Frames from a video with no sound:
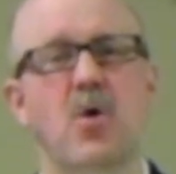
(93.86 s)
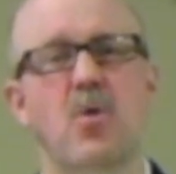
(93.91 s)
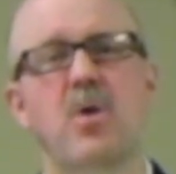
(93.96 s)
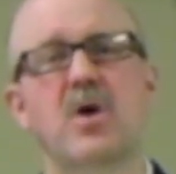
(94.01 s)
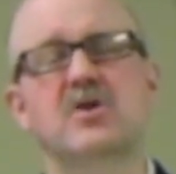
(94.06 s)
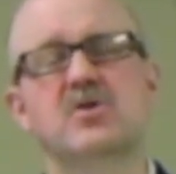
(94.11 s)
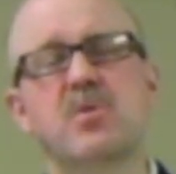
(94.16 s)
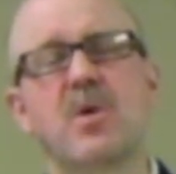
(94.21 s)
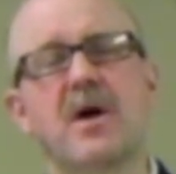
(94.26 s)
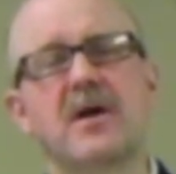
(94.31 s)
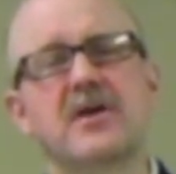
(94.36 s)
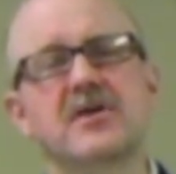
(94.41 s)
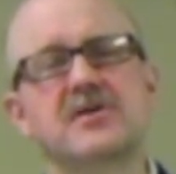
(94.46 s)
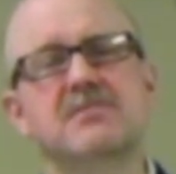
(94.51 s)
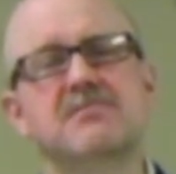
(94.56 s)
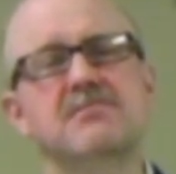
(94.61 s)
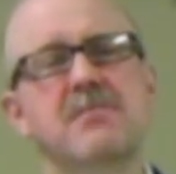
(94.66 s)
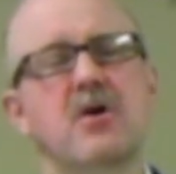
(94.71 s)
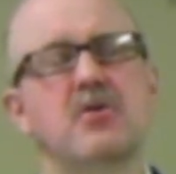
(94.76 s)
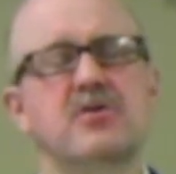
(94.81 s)
Which one
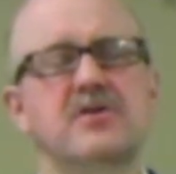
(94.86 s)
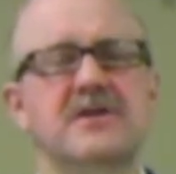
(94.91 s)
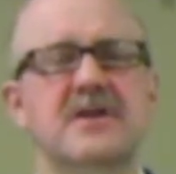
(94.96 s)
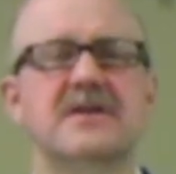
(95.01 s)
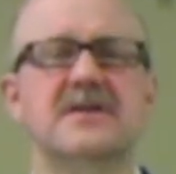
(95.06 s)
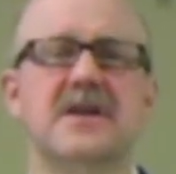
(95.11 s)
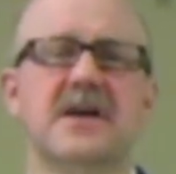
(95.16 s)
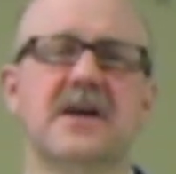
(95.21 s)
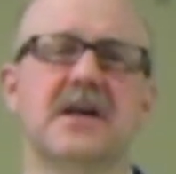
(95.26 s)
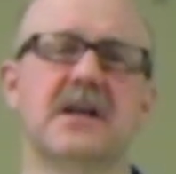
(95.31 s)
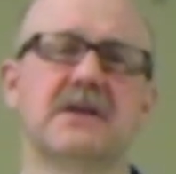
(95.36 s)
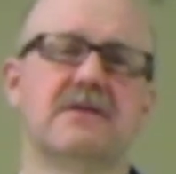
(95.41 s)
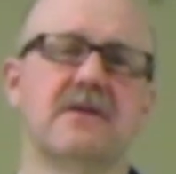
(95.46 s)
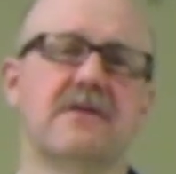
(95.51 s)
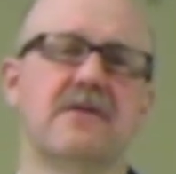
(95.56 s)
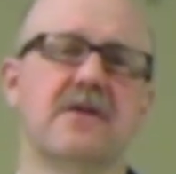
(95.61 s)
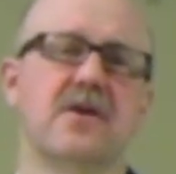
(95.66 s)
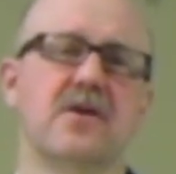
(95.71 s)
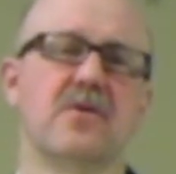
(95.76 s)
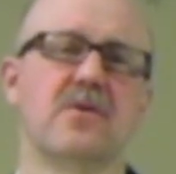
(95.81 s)
is most indicative
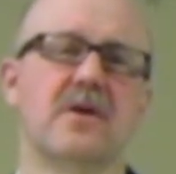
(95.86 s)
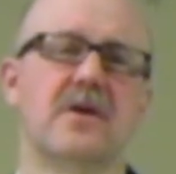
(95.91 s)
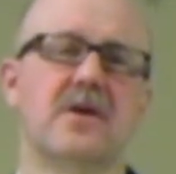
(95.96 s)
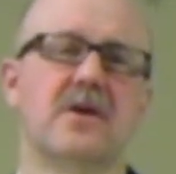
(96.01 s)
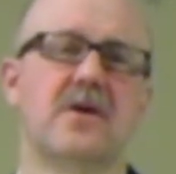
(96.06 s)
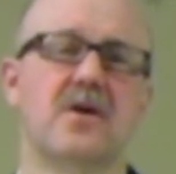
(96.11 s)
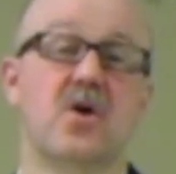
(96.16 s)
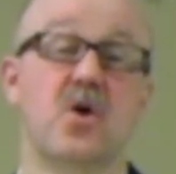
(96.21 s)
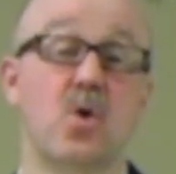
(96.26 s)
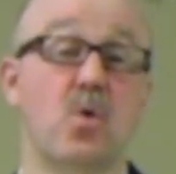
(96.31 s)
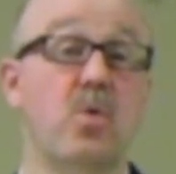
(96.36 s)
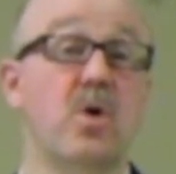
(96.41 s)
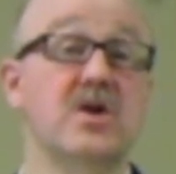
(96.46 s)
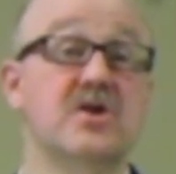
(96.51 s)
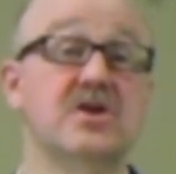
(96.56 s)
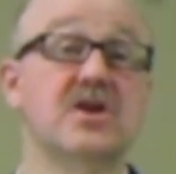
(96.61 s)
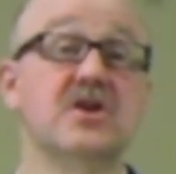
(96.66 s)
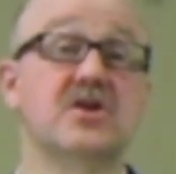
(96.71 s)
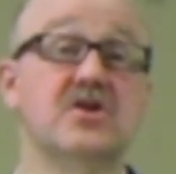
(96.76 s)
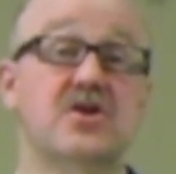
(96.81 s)
of you?
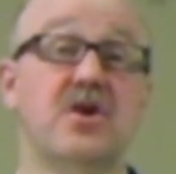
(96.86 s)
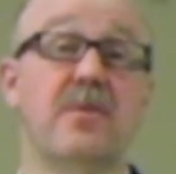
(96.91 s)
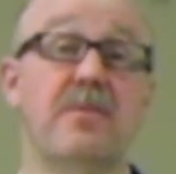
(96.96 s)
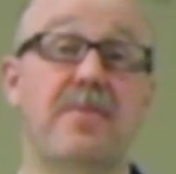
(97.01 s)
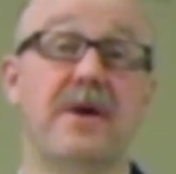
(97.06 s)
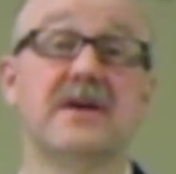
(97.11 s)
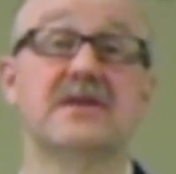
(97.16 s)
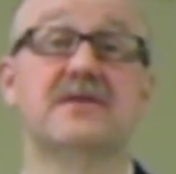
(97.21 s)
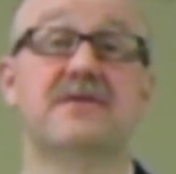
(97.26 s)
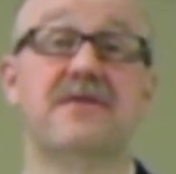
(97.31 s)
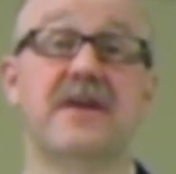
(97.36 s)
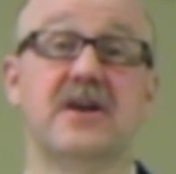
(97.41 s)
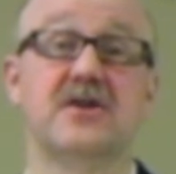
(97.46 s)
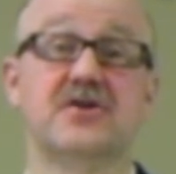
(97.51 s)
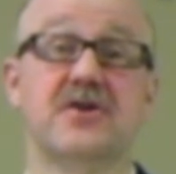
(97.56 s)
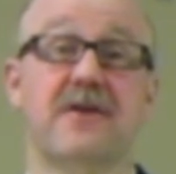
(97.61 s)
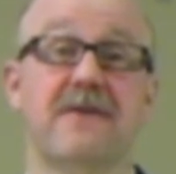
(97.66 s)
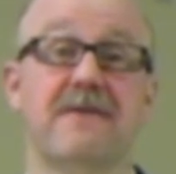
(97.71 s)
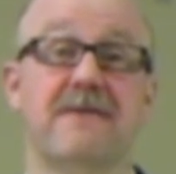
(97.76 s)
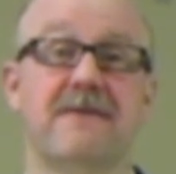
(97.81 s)
Which is your best
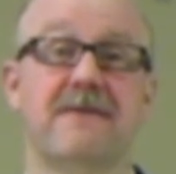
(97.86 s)
feature?